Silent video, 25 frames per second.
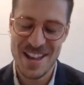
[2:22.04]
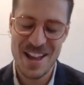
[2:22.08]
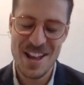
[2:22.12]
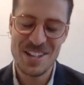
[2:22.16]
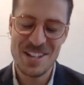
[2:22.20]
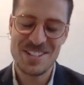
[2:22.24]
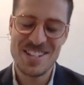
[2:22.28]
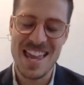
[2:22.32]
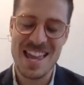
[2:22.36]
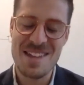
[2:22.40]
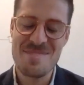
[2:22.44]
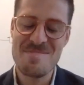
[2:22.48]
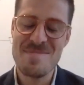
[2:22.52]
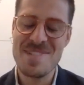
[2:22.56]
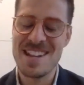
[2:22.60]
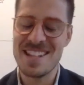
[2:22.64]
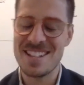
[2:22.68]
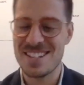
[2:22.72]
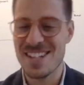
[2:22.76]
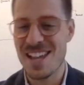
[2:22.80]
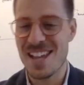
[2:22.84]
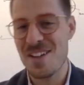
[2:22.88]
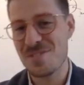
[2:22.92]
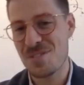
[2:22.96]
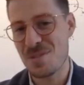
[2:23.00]
10 minutes
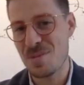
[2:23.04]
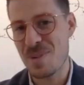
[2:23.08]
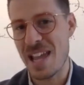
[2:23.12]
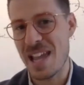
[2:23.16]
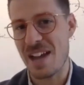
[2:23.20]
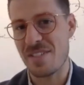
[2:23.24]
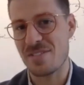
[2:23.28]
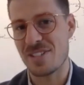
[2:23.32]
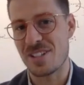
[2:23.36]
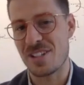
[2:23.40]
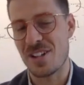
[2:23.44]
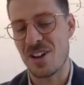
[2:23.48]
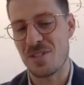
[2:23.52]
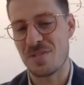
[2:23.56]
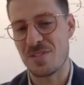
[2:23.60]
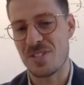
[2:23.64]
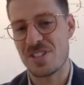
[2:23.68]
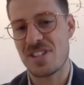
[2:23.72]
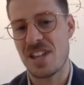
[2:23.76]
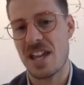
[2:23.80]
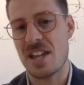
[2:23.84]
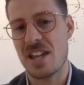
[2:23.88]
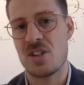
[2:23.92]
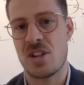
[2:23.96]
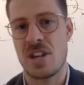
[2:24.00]
after we have the
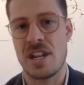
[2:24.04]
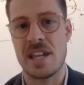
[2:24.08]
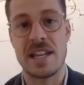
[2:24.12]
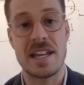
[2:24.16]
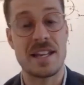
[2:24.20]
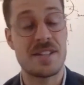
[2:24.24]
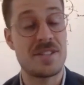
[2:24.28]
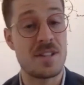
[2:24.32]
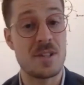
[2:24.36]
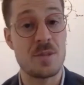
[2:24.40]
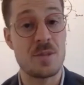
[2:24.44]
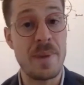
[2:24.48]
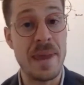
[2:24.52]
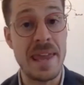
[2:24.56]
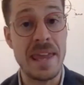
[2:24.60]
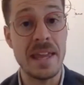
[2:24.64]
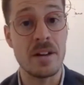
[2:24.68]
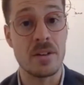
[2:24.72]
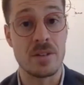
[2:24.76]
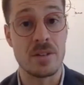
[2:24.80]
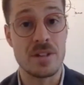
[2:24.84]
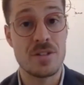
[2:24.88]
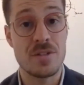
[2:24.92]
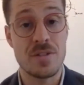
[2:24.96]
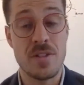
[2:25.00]
conversation, he gets this ping
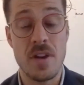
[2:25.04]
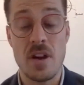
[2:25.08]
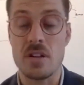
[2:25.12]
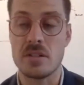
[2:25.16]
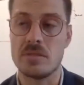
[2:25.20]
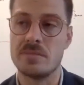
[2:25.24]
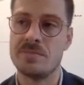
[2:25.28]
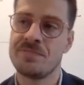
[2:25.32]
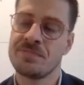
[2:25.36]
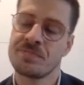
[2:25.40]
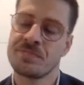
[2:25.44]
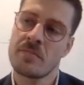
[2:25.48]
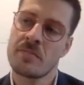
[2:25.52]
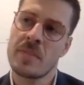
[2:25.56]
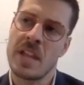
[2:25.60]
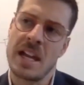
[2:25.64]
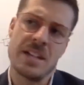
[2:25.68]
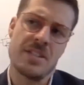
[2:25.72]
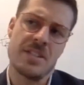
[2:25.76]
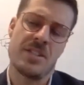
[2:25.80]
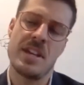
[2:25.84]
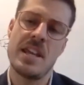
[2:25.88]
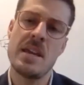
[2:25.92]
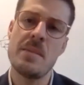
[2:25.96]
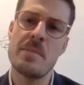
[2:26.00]
on his phone.
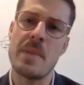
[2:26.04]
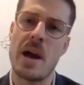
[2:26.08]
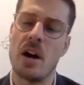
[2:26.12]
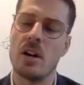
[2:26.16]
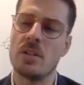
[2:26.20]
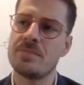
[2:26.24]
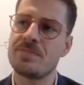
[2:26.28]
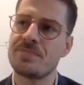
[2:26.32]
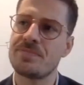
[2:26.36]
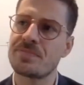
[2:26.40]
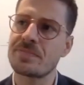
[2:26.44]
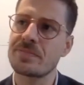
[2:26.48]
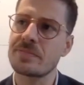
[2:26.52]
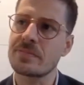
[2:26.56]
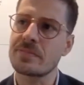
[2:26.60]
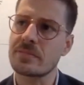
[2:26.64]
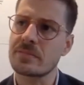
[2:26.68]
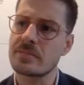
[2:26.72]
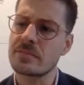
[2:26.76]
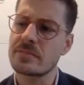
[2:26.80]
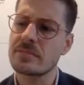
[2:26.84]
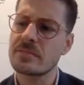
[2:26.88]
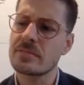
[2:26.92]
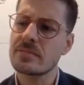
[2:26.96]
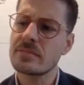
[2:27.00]
That's an email.
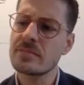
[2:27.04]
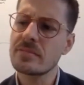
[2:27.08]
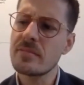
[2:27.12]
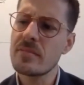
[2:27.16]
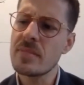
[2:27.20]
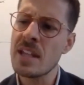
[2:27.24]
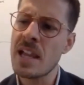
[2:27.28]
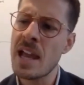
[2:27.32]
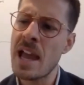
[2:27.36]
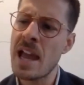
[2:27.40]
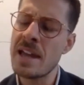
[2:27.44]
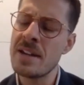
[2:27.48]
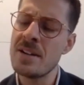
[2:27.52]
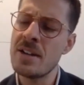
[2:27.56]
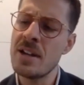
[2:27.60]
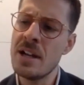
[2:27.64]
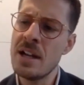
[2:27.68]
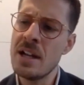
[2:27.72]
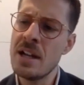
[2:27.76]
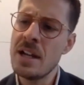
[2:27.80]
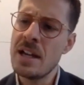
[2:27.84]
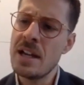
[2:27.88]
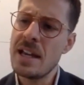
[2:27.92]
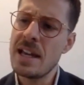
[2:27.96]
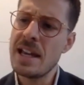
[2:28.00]
And
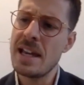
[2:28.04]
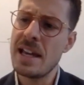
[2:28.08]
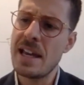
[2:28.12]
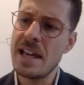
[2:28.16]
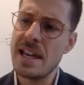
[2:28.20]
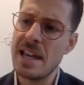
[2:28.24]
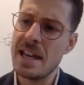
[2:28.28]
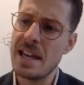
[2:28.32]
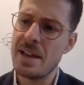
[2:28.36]
it